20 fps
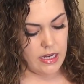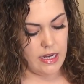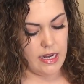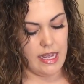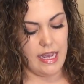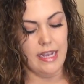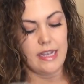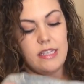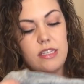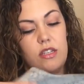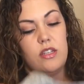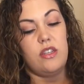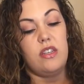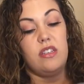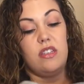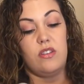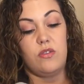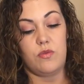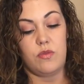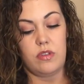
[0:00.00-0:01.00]
Next,
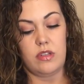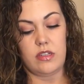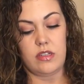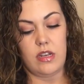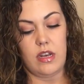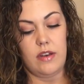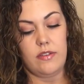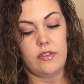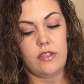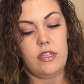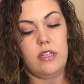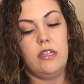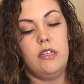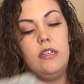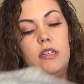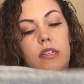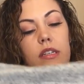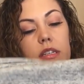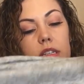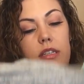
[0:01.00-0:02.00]
this is really soft.
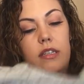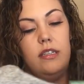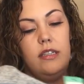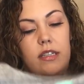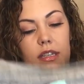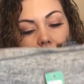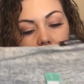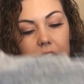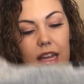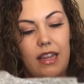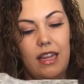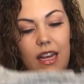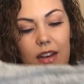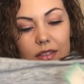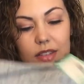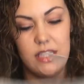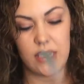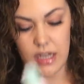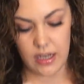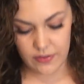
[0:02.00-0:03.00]
I
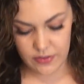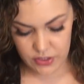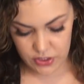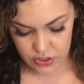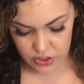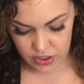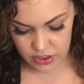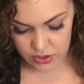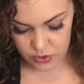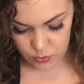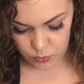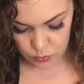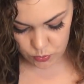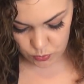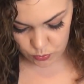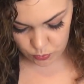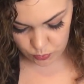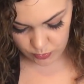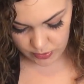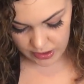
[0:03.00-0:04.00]
love soft shirts.
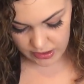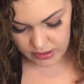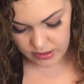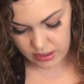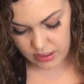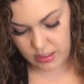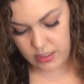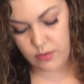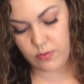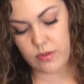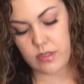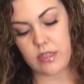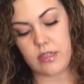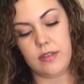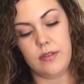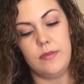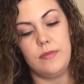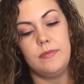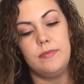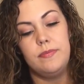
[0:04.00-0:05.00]
Ooh, that's cute.
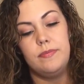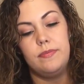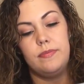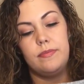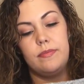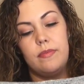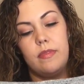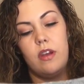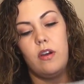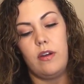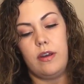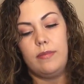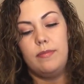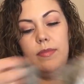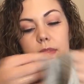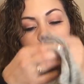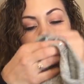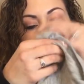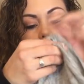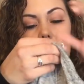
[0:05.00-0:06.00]
Alright.
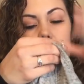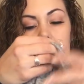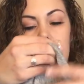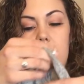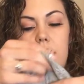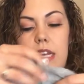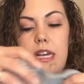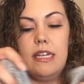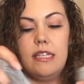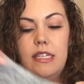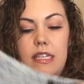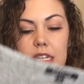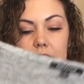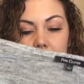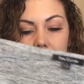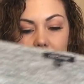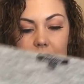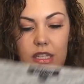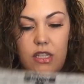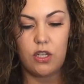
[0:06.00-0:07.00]
Next
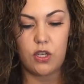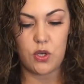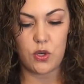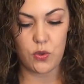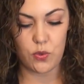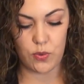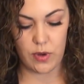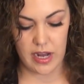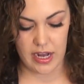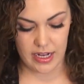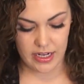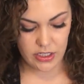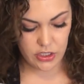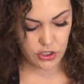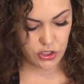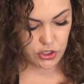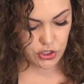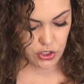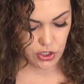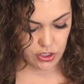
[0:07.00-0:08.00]
is this gray
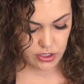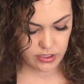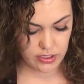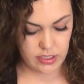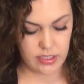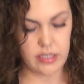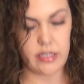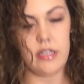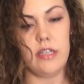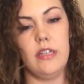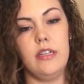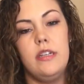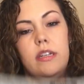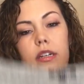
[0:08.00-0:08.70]
shirt.